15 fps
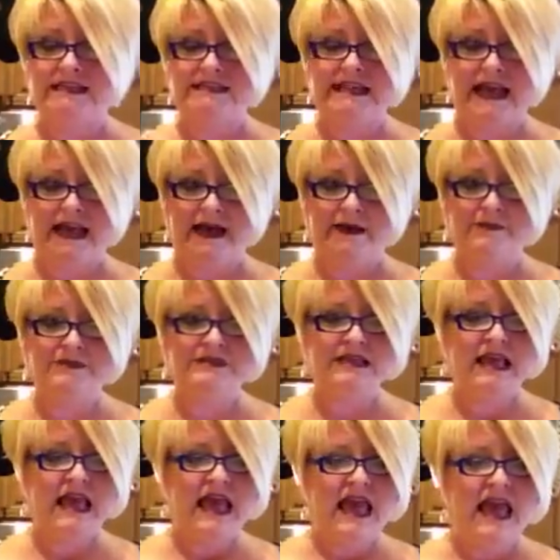tabs,
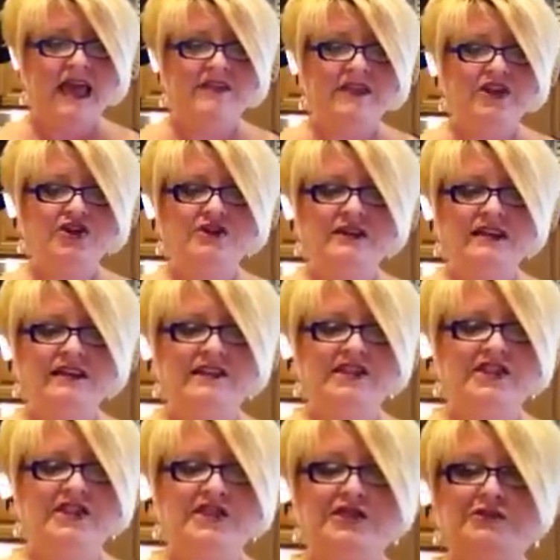and then you need
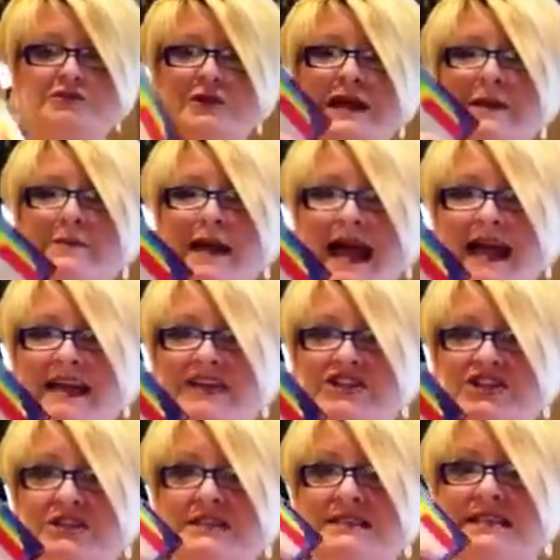3
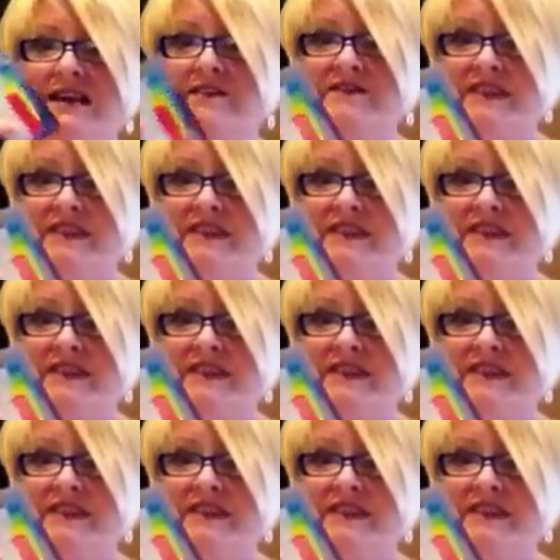packages of